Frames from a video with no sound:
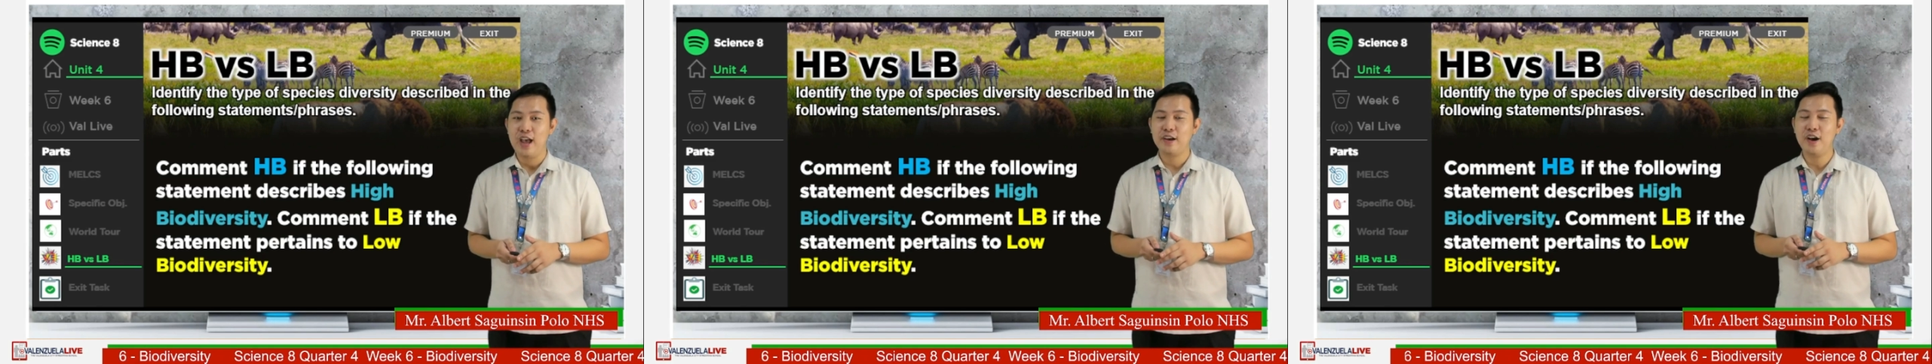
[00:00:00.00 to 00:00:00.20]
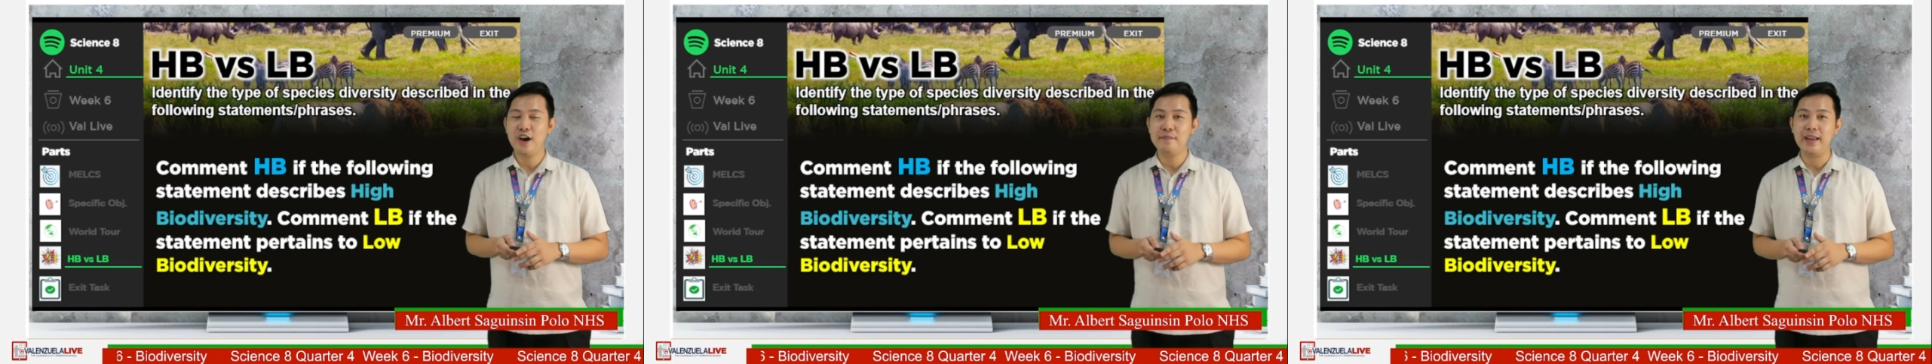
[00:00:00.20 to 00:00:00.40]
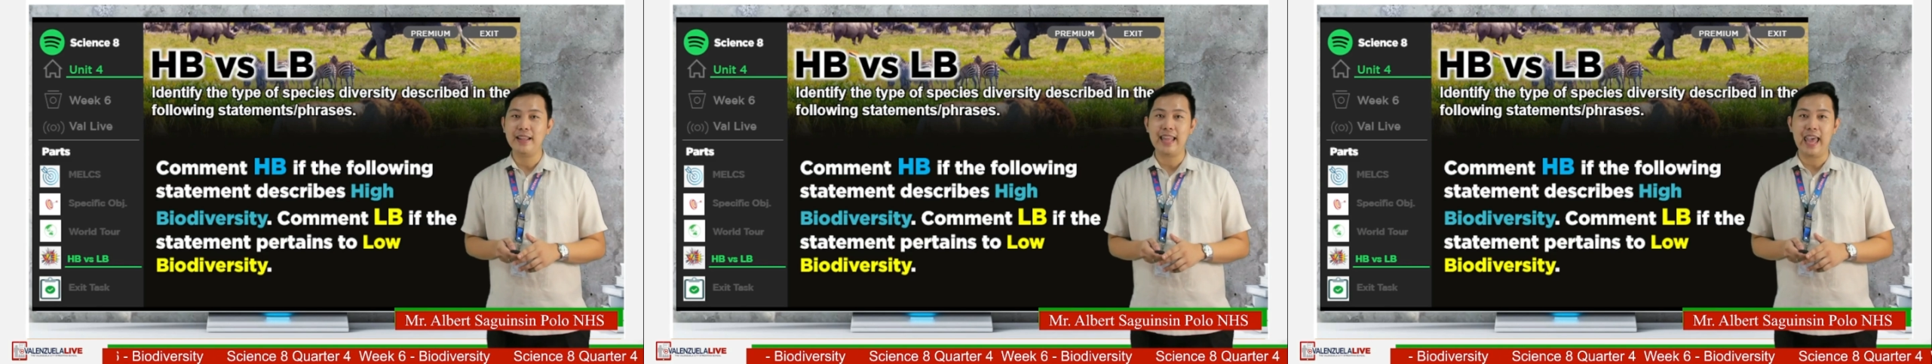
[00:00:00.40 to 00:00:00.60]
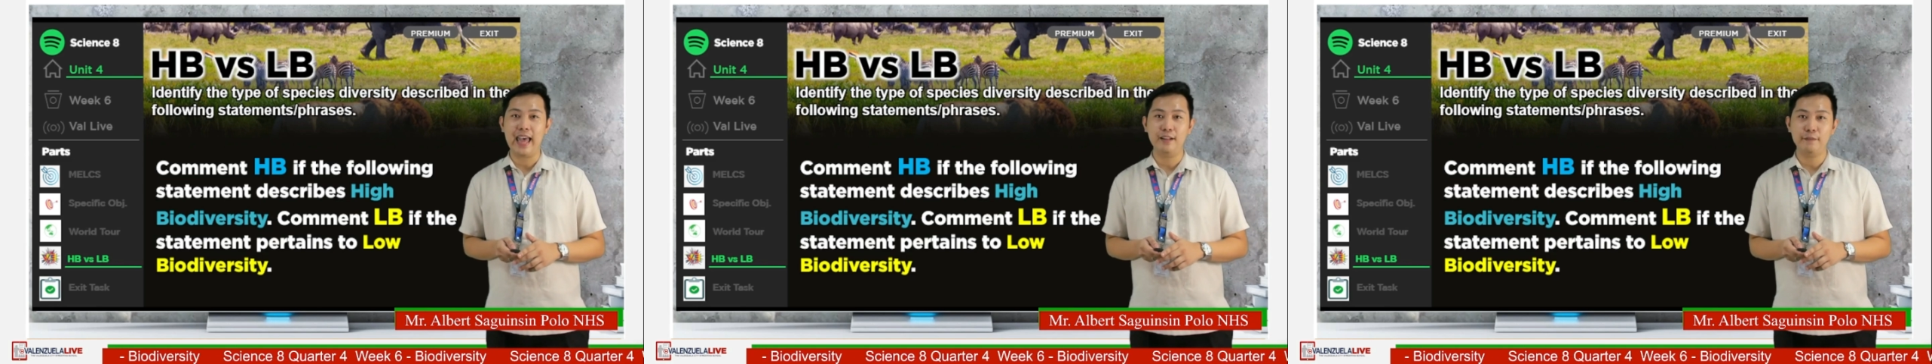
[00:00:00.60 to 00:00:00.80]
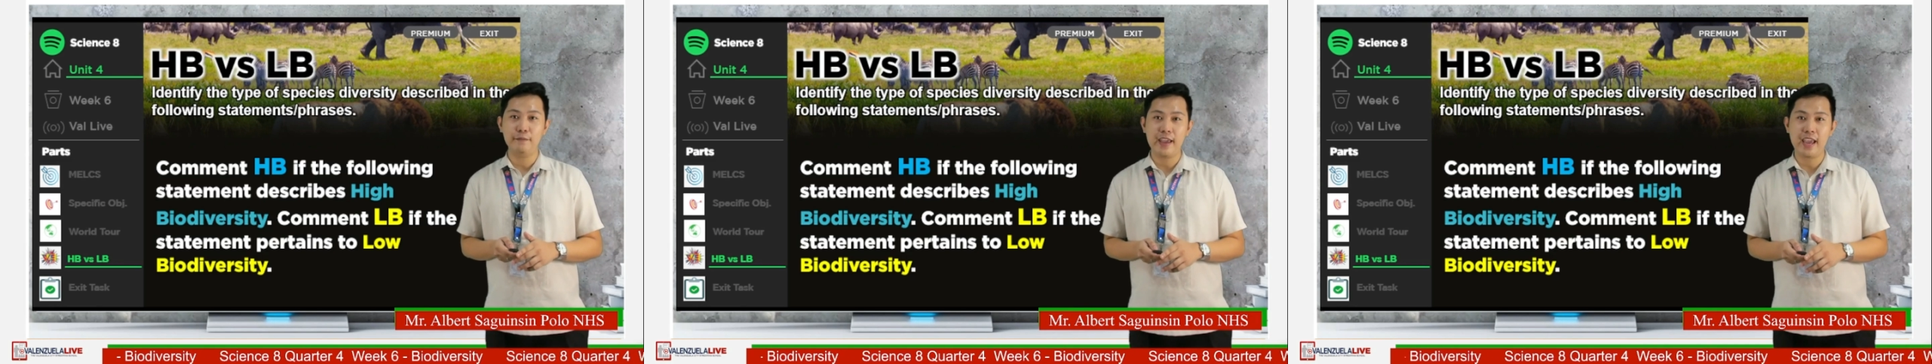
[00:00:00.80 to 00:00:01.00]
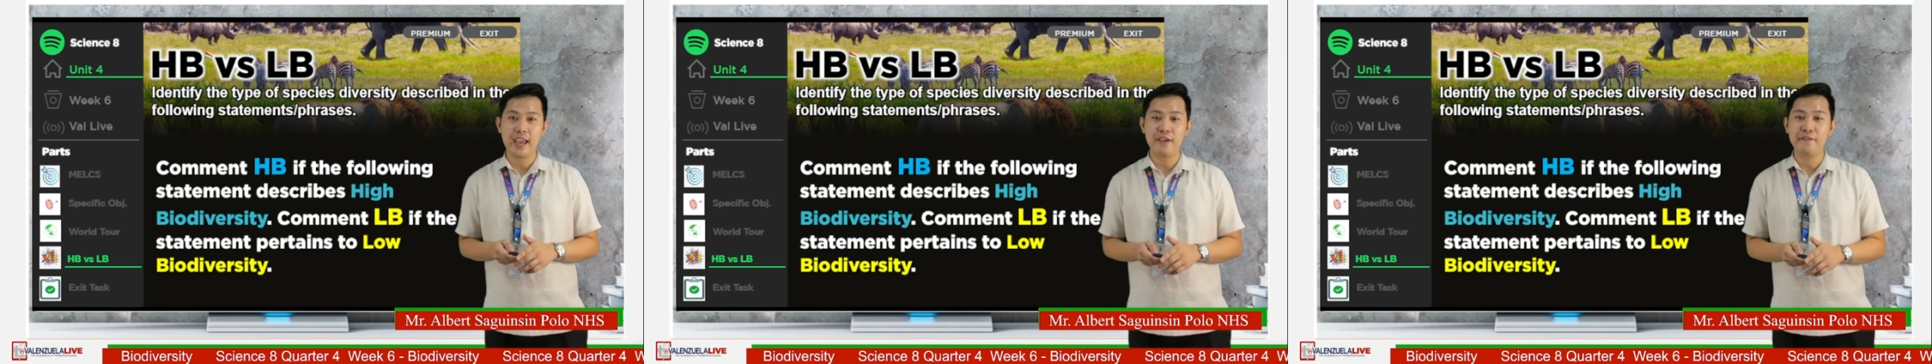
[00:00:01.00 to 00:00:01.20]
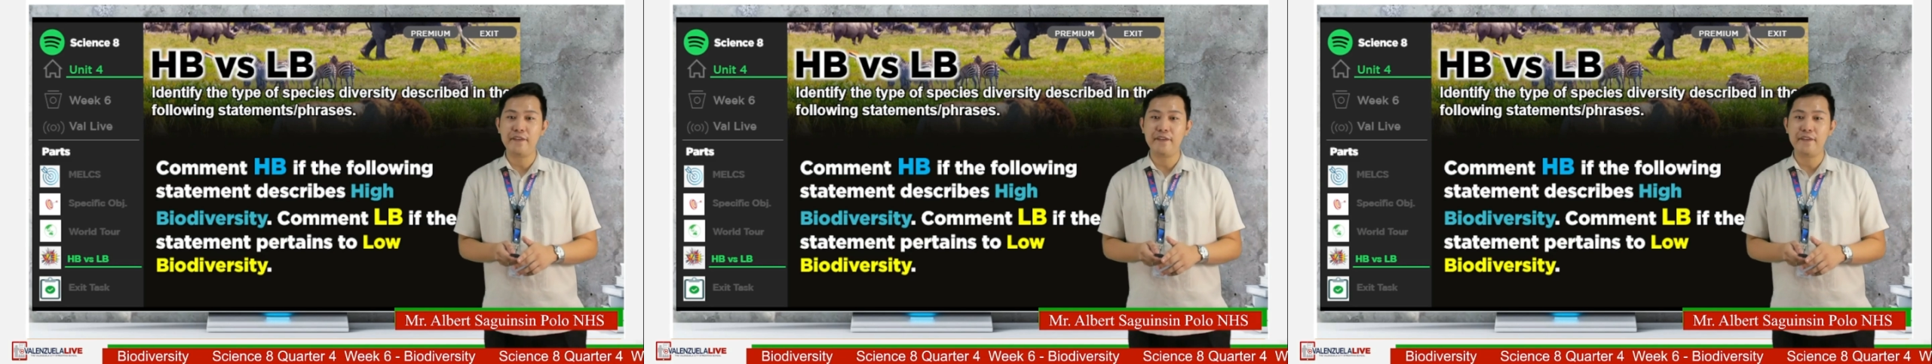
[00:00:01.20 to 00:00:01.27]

Comment LB if